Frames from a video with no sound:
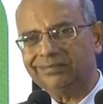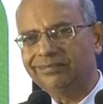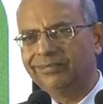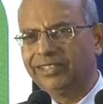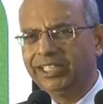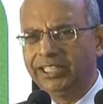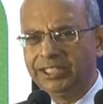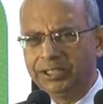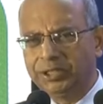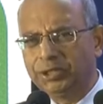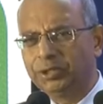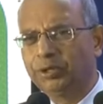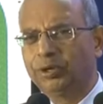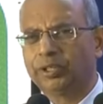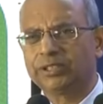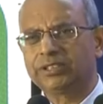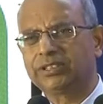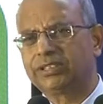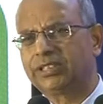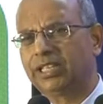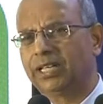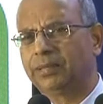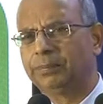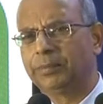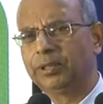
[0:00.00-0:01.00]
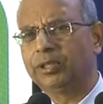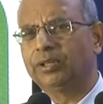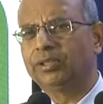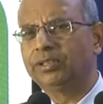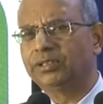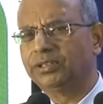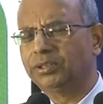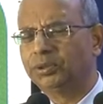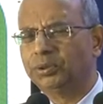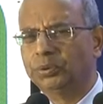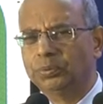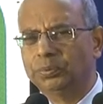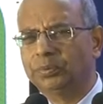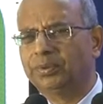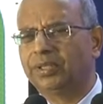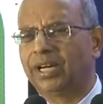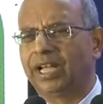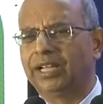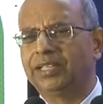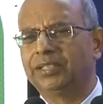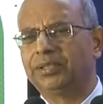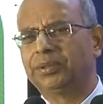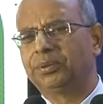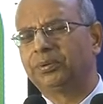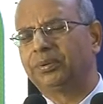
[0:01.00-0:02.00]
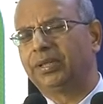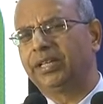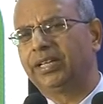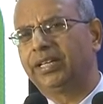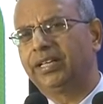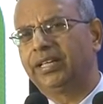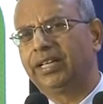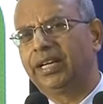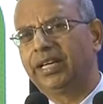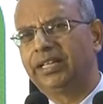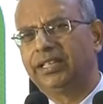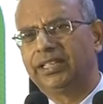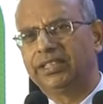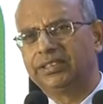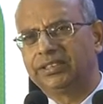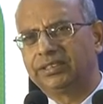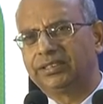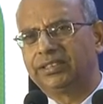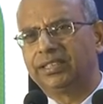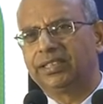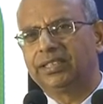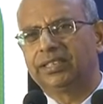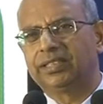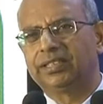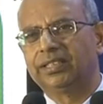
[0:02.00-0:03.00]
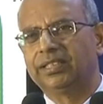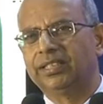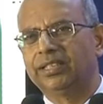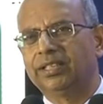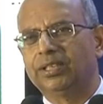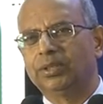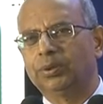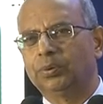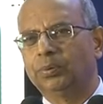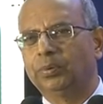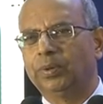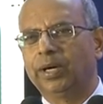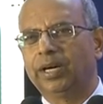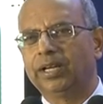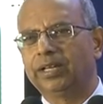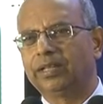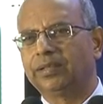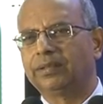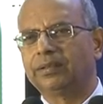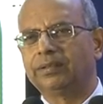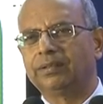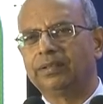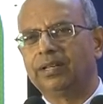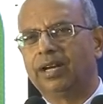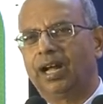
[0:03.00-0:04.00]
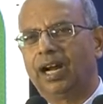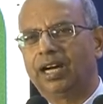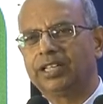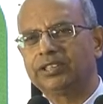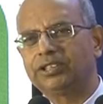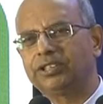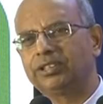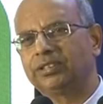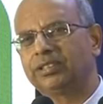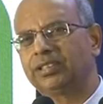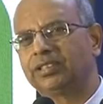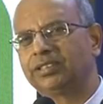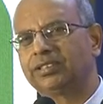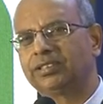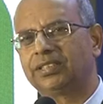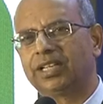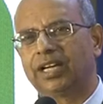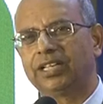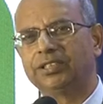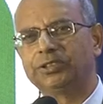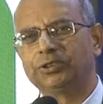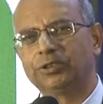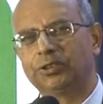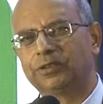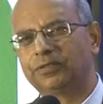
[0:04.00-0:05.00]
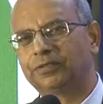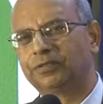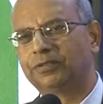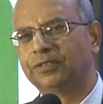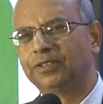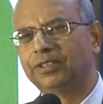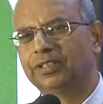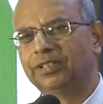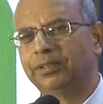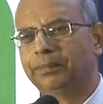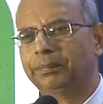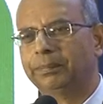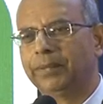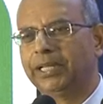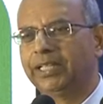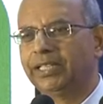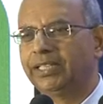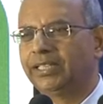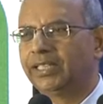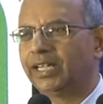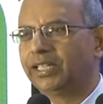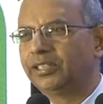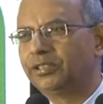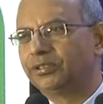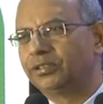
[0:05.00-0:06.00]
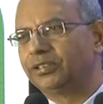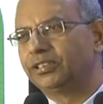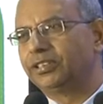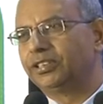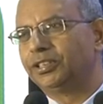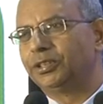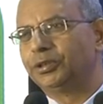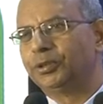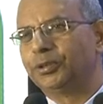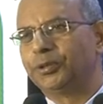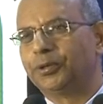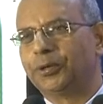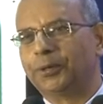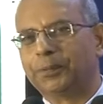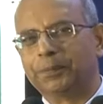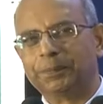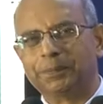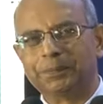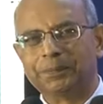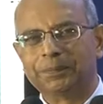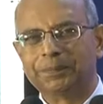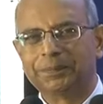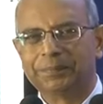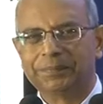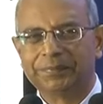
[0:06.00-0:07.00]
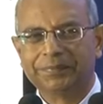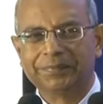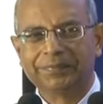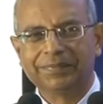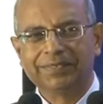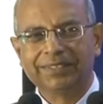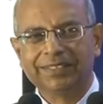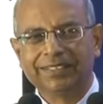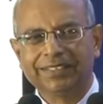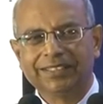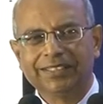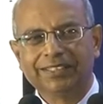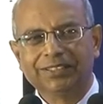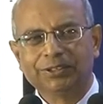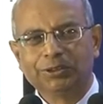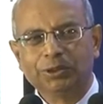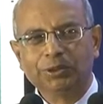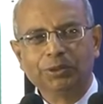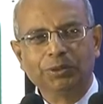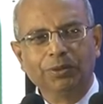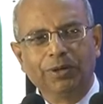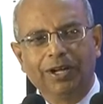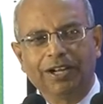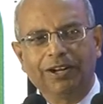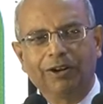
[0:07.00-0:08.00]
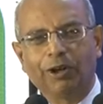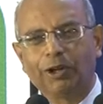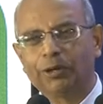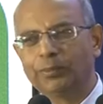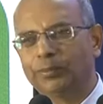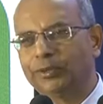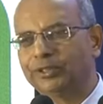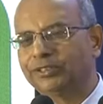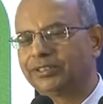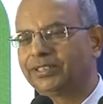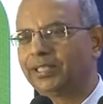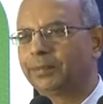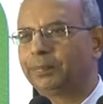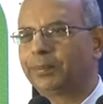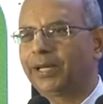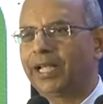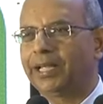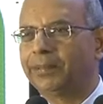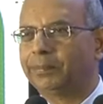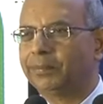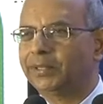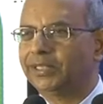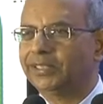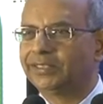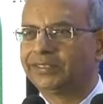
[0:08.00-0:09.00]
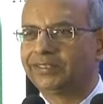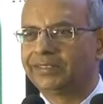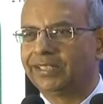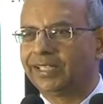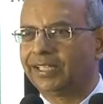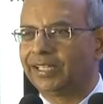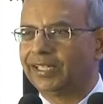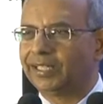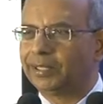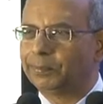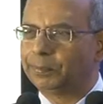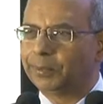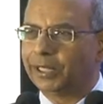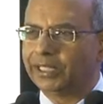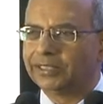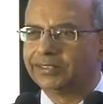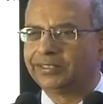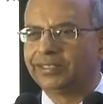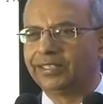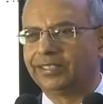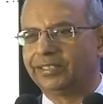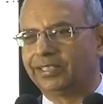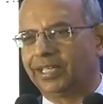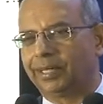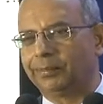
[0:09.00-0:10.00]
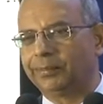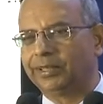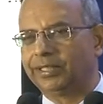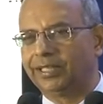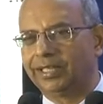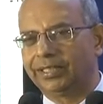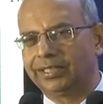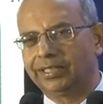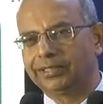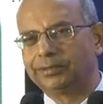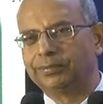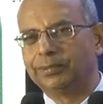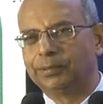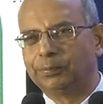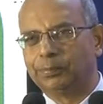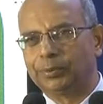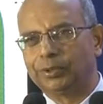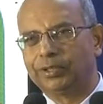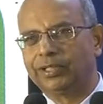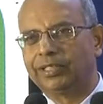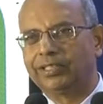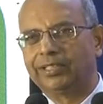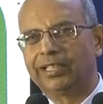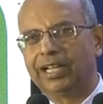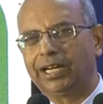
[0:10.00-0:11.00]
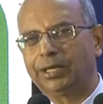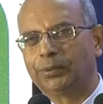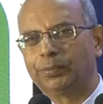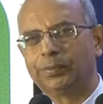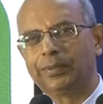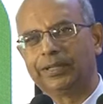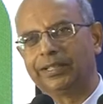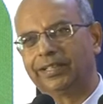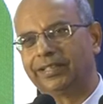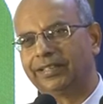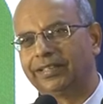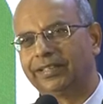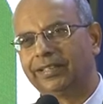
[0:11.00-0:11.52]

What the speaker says: think yourself, because you run today a district who are larger than size of many countries in Europe. So you are almost a prime minister and a president. I mean, let us put it that way.